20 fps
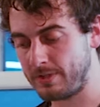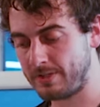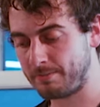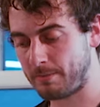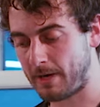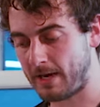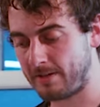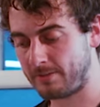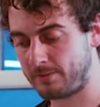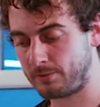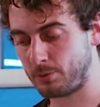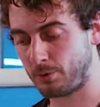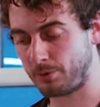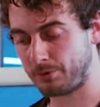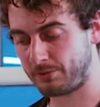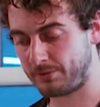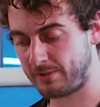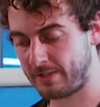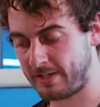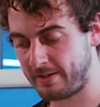in my
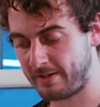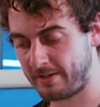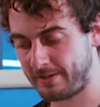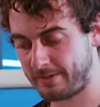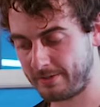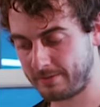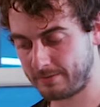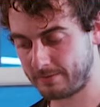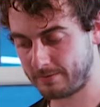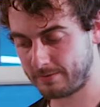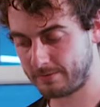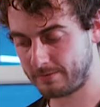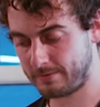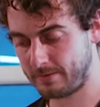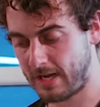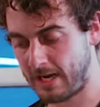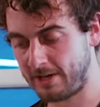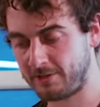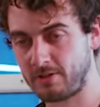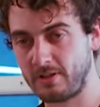source here,
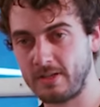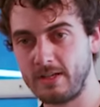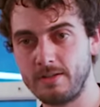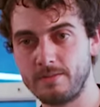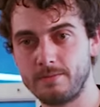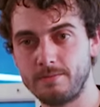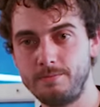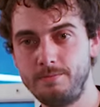actually?